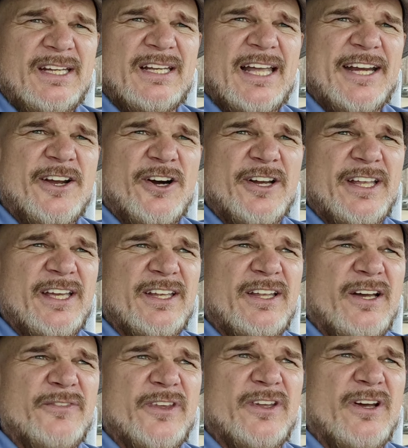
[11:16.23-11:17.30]
like on a
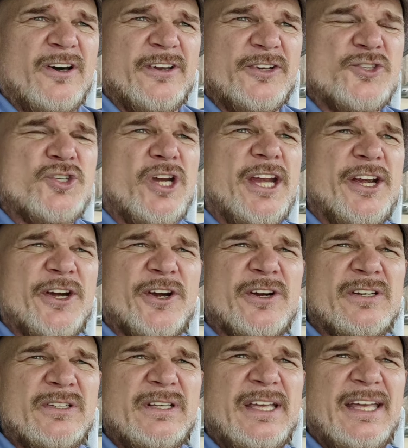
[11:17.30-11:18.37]
on the on a chair
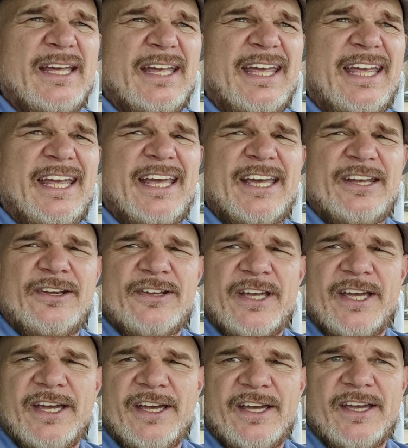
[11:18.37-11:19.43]
and
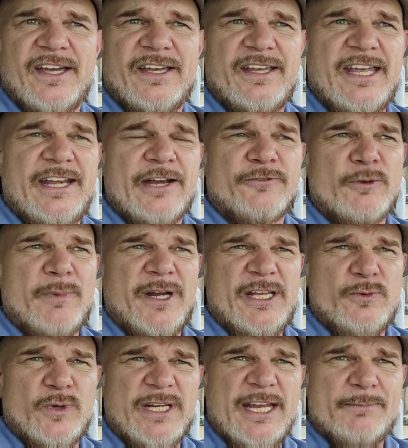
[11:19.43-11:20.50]
uh, and
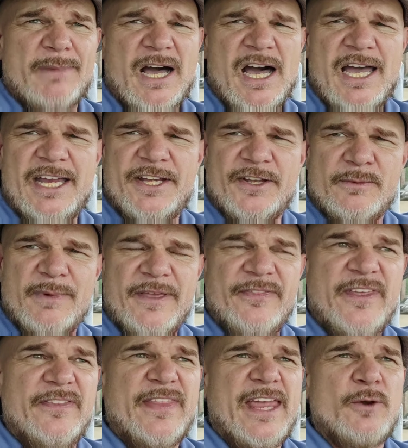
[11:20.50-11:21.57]
everybody would get behind them
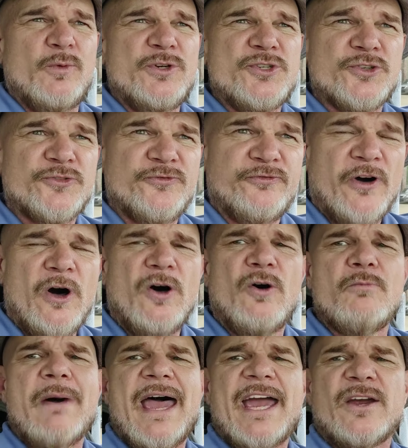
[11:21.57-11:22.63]
and then they would just
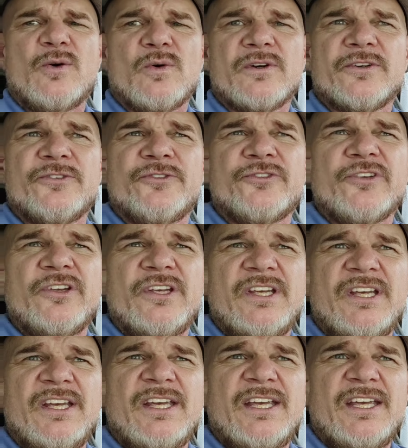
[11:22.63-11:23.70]
fall backwards
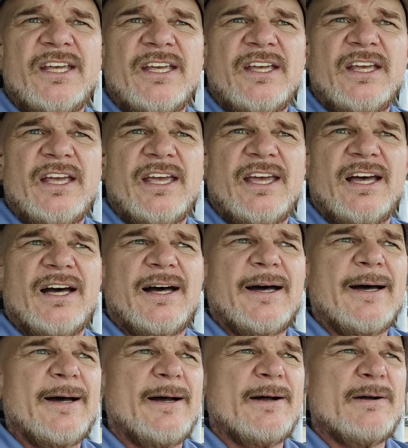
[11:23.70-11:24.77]

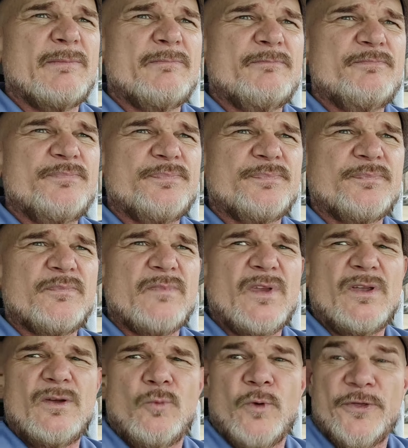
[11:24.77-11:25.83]
um,
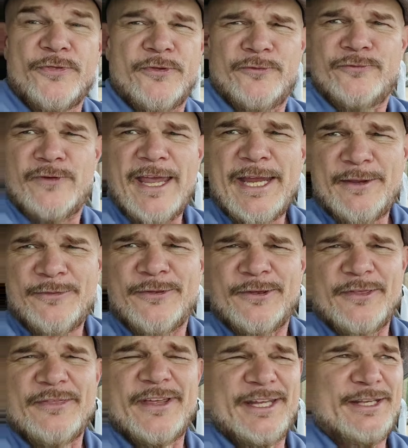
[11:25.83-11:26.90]
with the
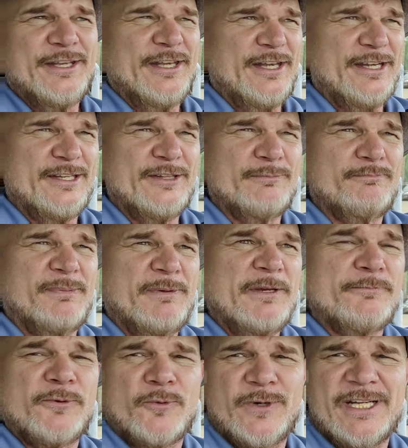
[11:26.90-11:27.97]
faith that
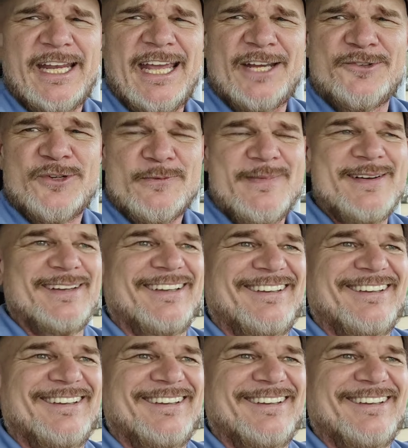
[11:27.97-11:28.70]
people would catch them,